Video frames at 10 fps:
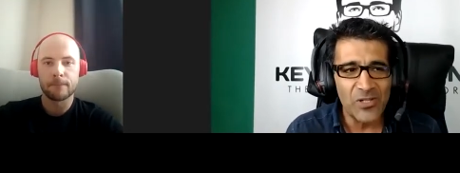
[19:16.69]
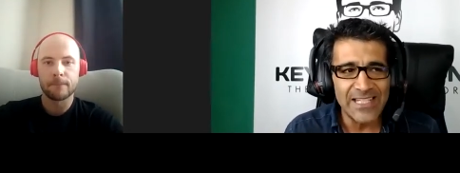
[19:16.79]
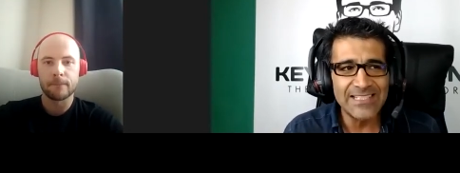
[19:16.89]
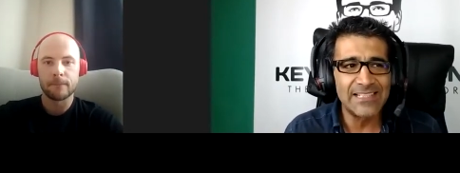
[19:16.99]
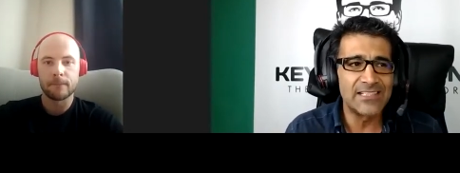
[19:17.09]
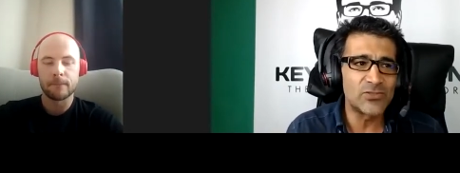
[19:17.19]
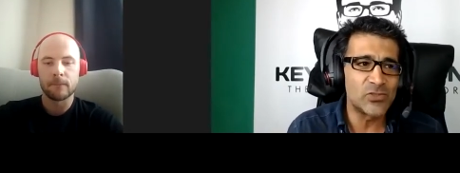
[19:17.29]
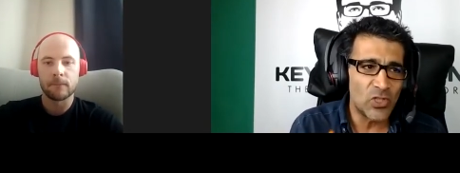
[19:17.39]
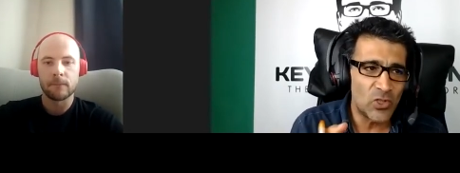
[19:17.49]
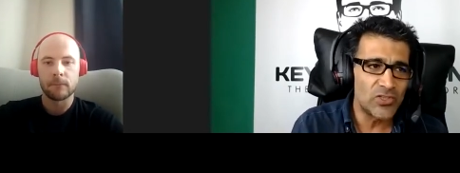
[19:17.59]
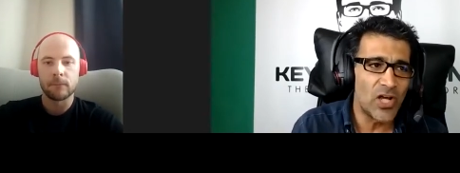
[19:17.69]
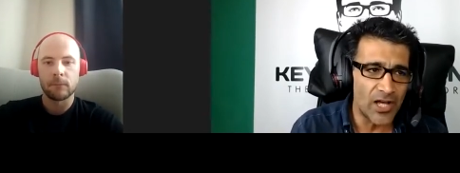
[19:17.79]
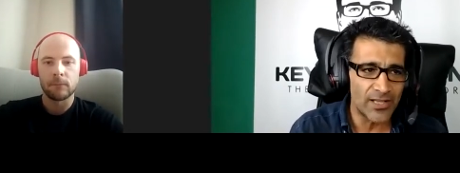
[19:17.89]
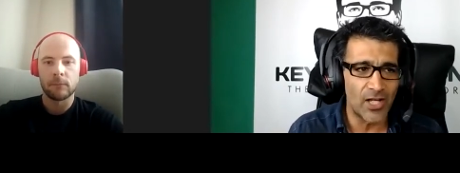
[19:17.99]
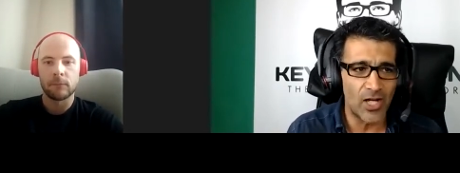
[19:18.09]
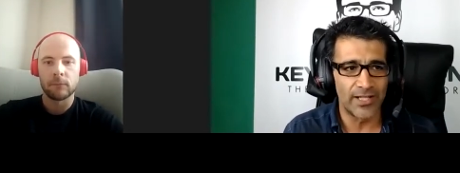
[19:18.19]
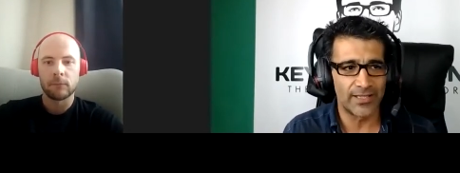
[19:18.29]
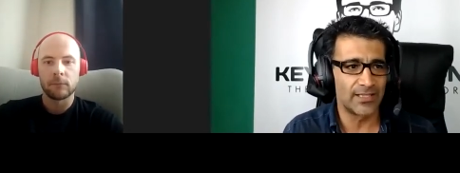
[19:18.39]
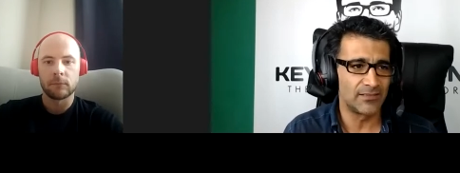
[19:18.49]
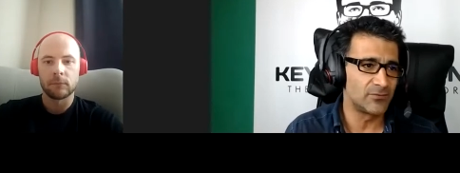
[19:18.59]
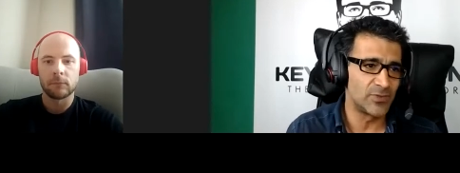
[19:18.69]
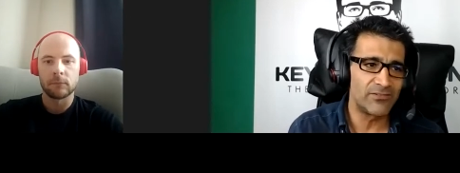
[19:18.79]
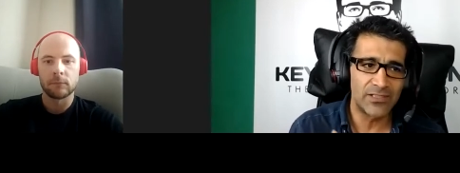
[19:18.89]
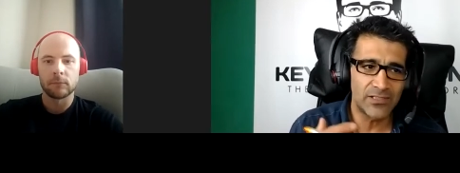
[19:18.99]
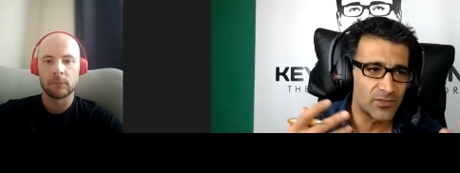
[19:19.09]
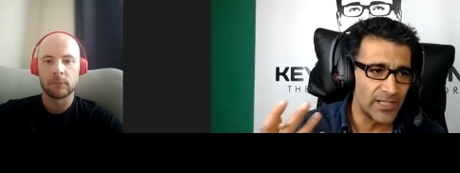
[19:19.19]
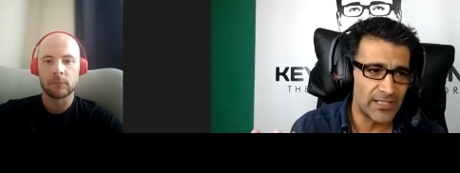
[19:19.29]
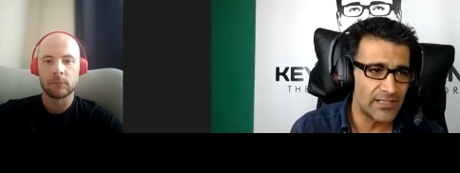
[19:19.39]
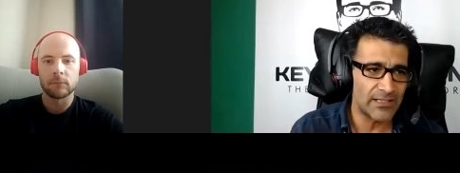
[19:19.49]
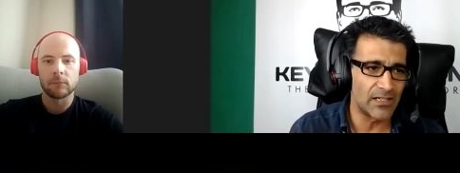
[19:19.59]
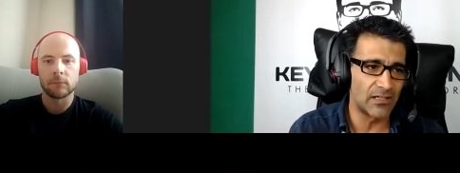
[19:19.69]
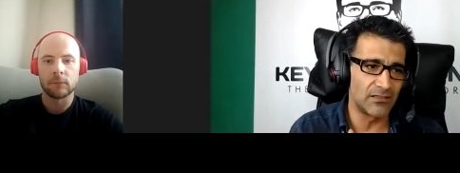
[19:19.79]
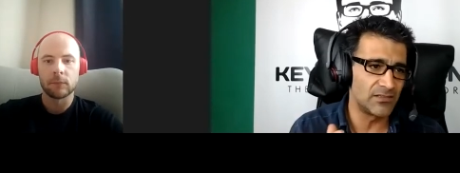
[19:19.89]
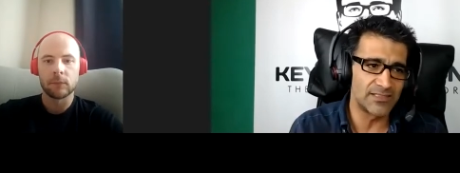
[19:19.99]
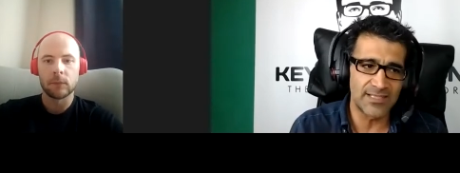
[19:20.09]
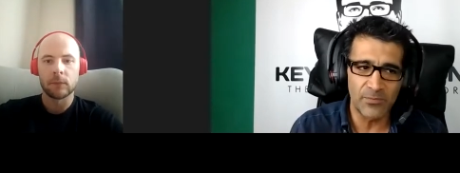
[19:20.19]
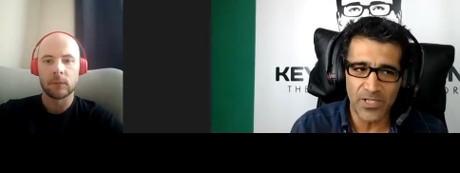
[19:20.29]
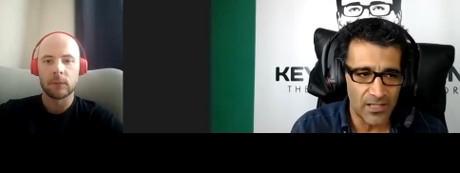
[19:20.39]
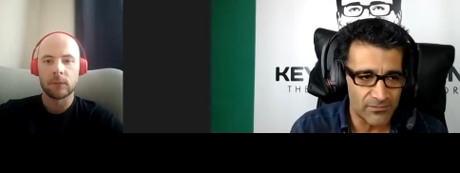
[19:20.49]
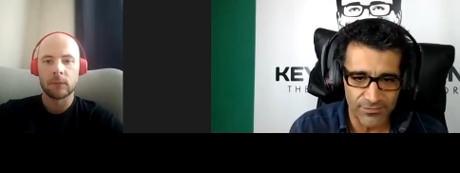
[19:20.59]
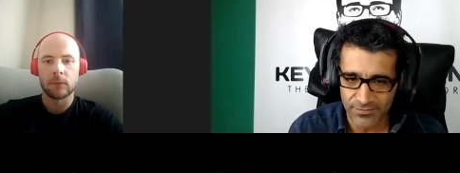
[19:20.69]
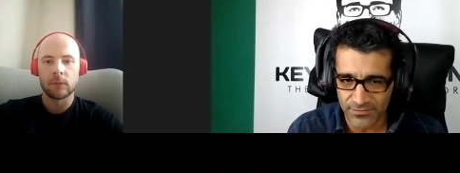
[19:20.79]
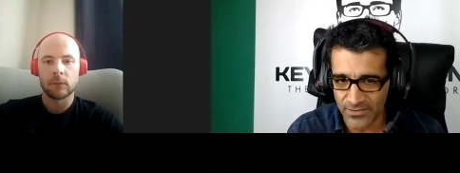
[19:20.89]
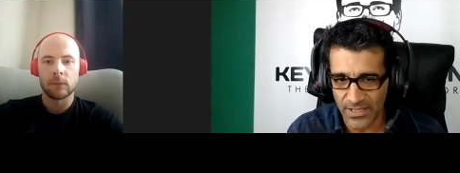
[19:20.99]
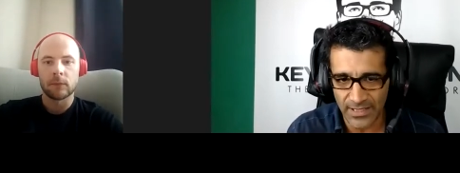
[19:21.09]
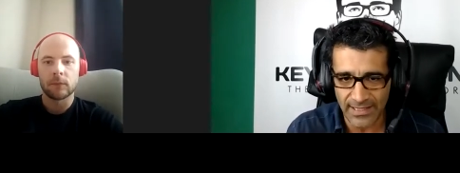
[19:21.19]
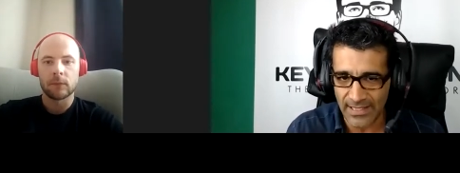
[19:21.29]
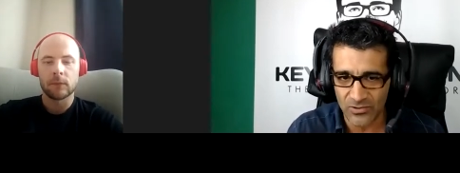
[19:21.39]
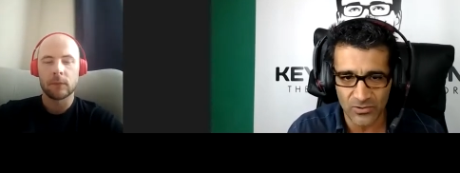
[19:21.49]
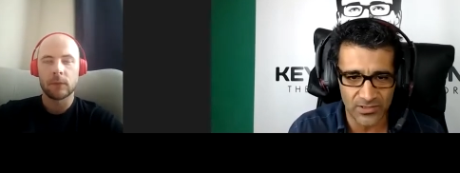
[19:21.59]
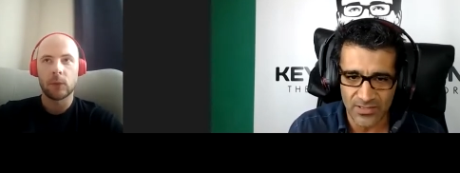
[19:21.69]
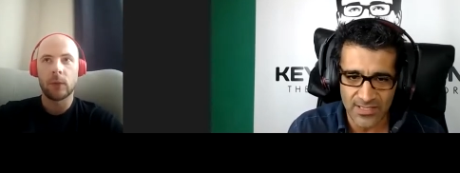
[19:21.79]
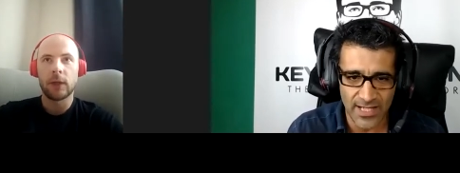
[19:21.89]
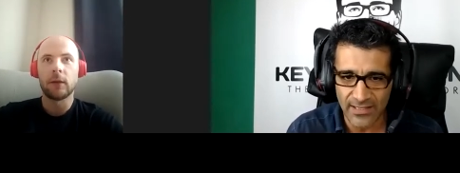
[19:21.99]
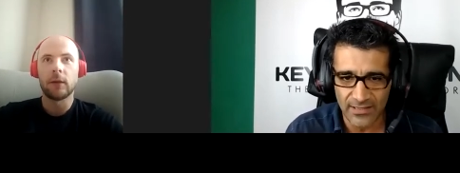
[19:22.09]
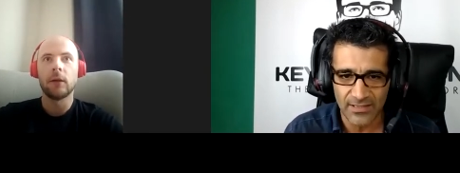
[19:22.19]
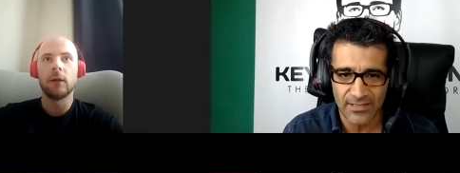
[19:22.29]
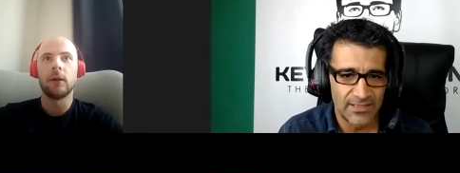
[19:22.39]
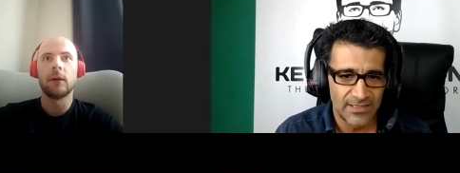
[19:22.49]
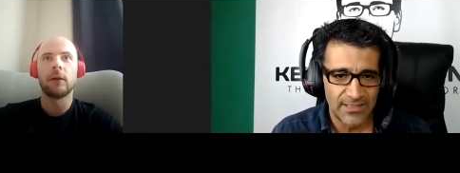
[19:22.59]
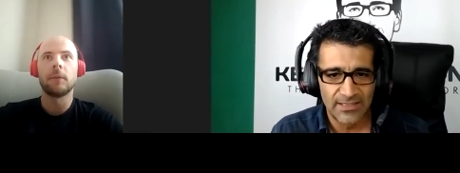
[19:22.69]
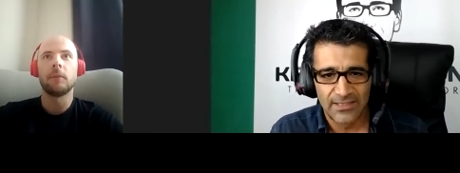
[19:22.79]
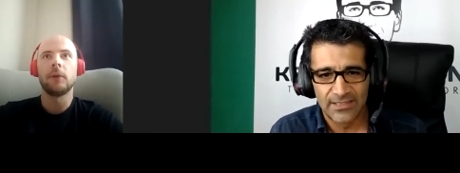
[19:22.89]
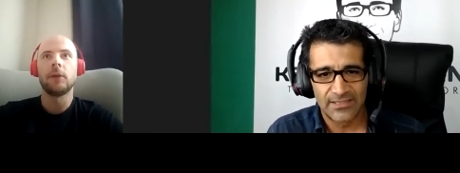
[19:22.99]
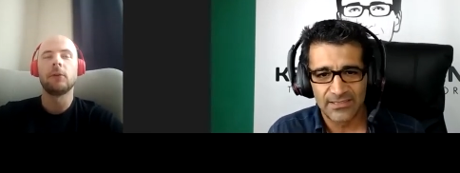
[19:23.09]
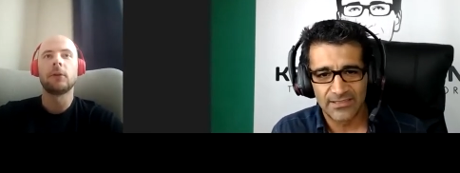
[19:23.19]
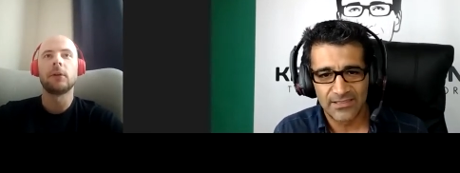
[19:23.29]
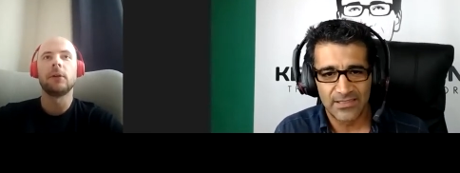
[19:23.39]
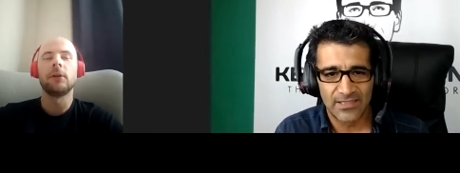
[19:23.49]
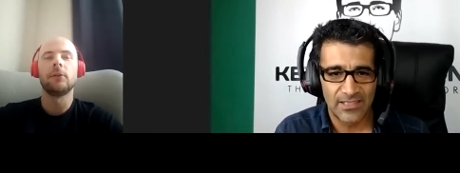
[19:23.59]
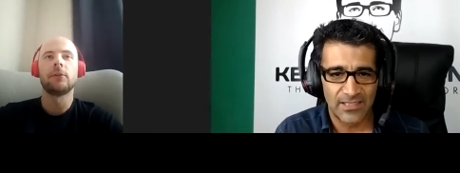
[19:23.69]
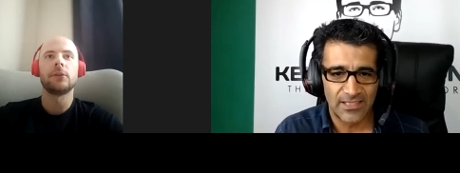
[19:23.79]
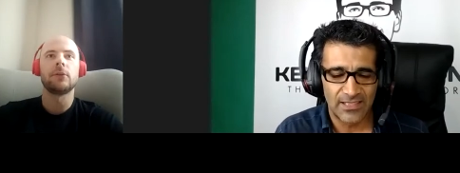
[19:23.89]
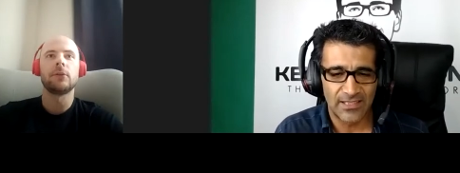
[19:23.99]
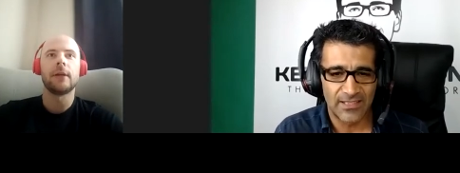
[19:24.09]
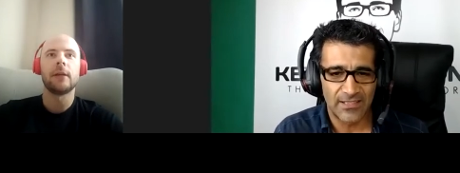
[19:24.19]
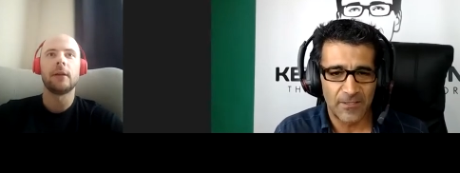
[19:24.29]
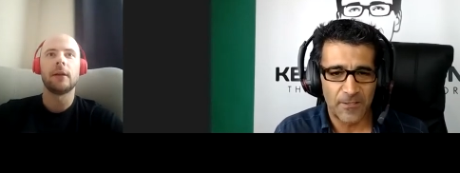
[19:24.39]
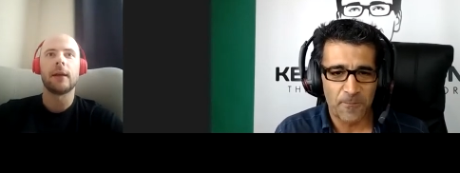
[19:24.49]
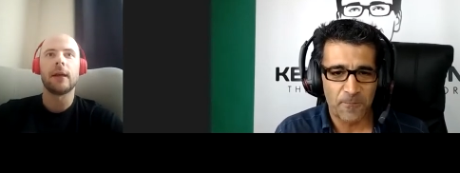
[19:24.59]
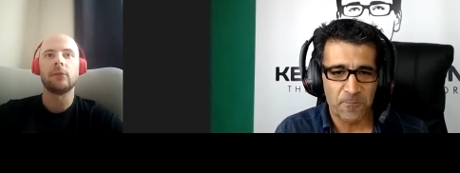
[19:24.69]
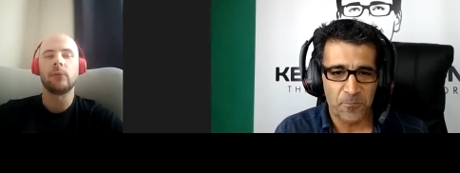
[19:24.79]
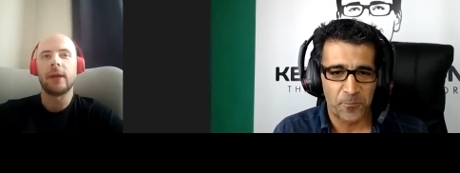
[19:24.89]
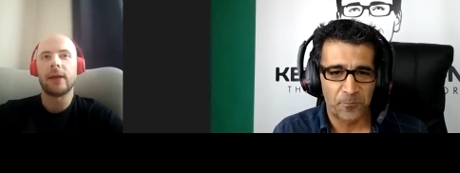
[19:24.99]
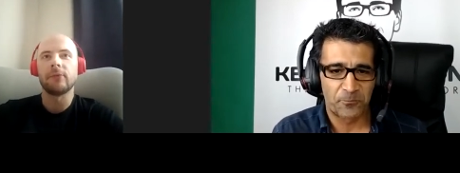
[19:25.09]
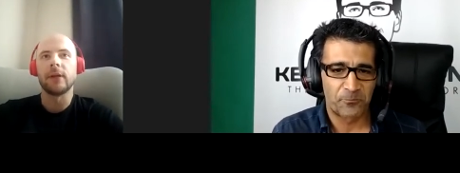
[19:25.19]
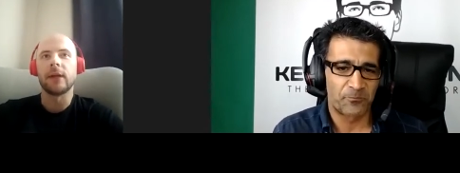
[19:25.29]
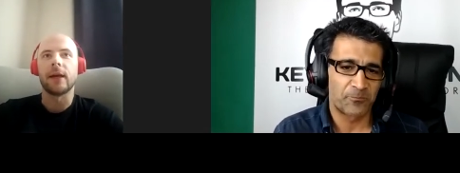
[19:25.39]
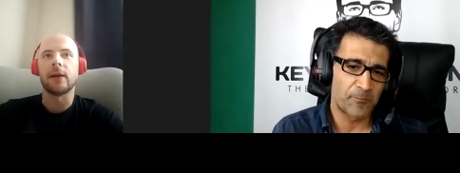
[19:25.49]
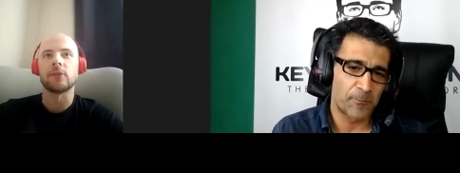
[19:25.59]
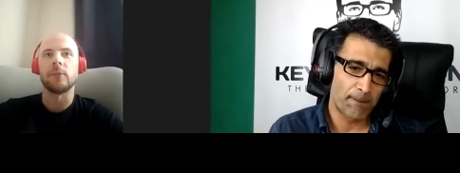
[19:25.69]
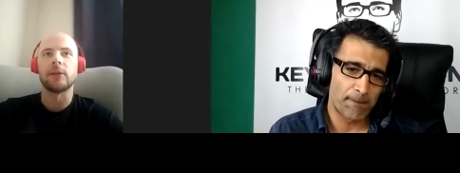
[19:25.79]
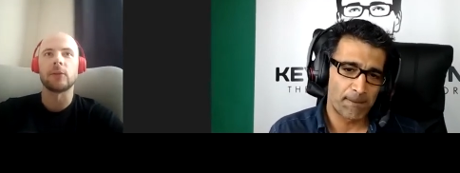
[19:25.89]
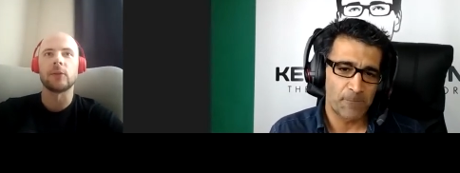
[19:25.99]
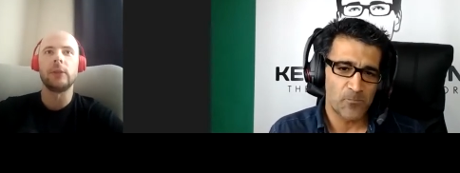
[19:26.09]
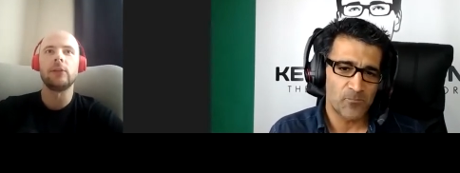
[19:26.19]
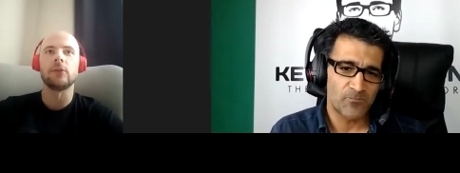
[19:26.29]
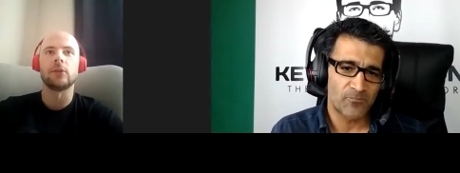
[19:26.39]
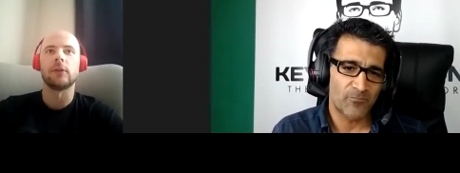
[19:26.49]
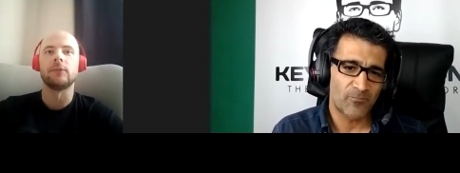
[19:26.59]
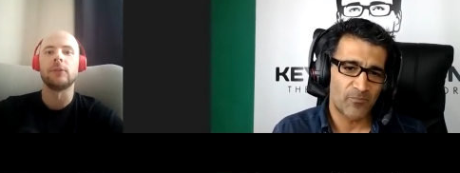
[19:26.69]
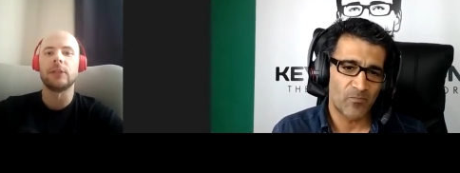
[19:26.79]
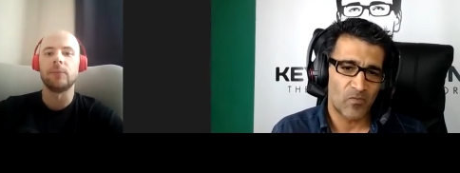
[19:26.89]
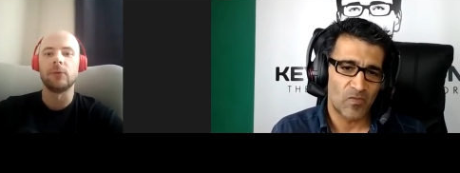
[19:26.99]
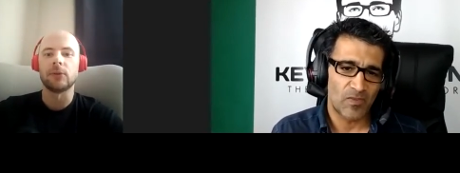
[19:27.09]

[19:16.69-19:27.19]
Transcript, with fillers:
Speaker 1: easy it is to go and hodl, hodl, whatever, create an, uh, uh, some kind of account or well
Speaker 2: any- uh, in order in order to create an account we have an account because we need to solve disputes